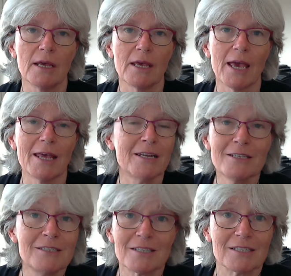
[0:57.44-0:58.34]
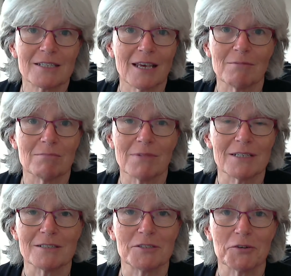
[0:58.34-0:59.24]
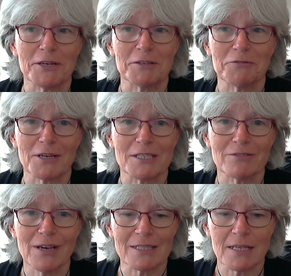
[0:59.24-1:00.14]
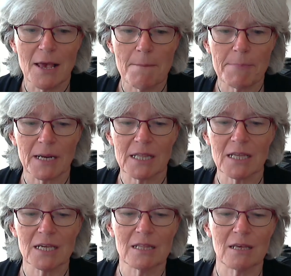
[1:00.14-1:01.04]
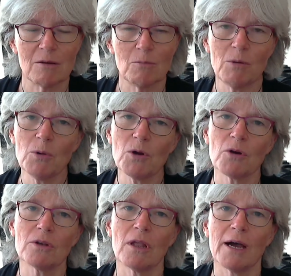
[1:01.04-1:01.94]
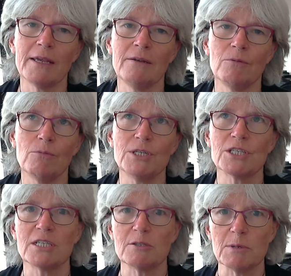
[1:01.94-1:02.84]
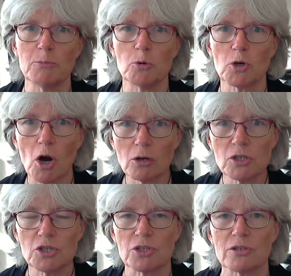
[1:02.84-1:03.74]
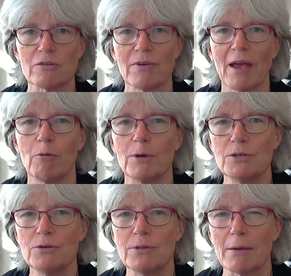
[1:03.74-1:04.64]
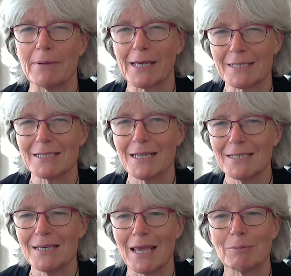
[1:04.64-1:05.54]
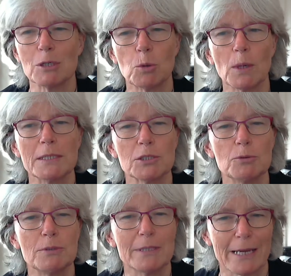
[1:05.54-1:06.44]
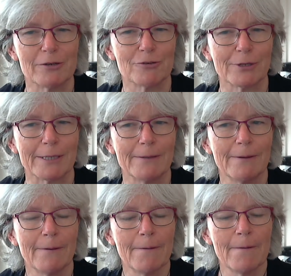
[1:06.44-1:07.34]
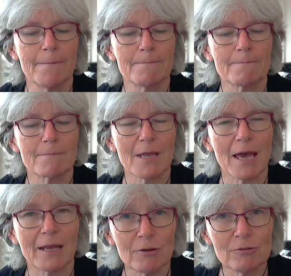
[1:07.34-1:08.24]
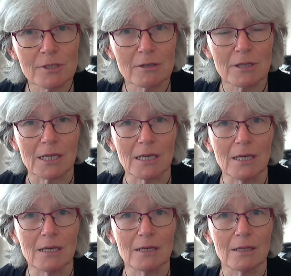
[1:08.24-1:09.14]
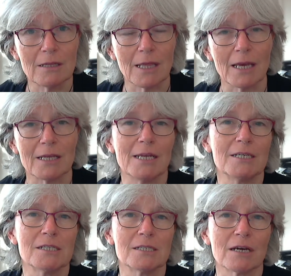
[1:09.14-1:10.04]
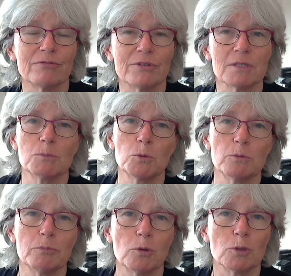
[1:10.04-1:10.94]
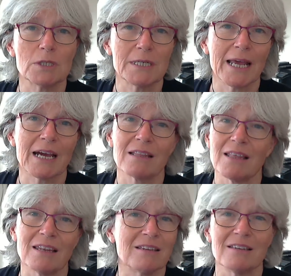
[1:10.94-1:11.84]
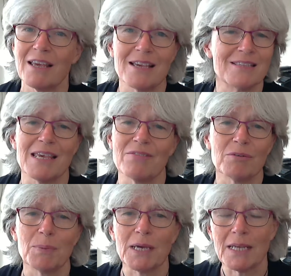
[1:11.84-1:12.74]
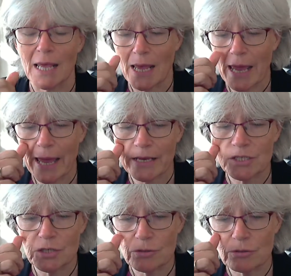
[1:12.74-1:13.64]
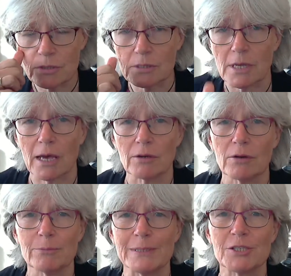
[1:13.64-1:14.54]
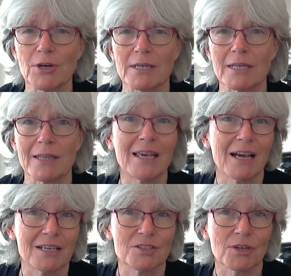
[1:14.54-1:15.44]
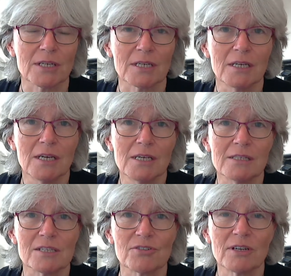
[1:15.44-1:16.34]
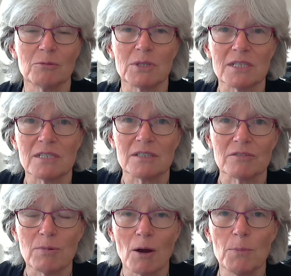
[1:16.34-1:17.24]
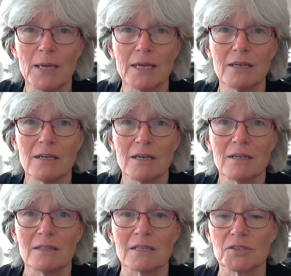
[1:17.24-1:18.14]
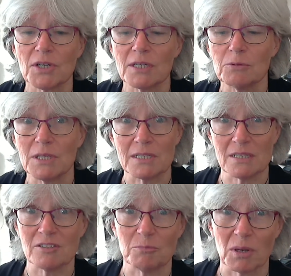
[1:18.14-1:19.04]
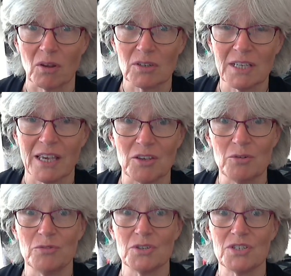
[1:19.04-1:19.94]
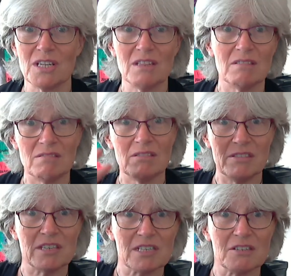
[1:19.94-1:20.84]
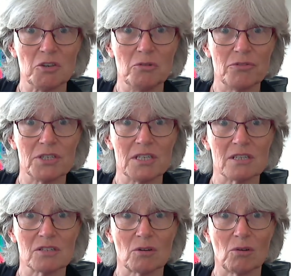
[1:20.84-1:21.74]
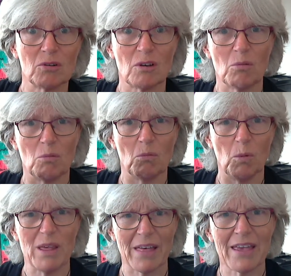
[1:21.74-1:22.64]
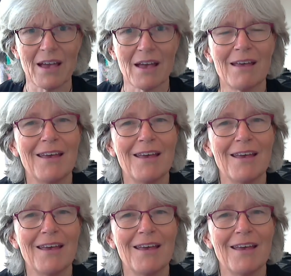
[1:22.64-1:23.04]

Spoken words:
And it is just the same as interacting face to face. But I think that when we're online, we just need to be more conscious of how we that because it doesn't happen quite so naturally. And I also think that connection stuff is more important now than it has ever been. Our students are going to be struggling. They are struggling. They're struggling with their sense of well-being. They're struggling with their sense of belonging at university, this university that's no longer where they are.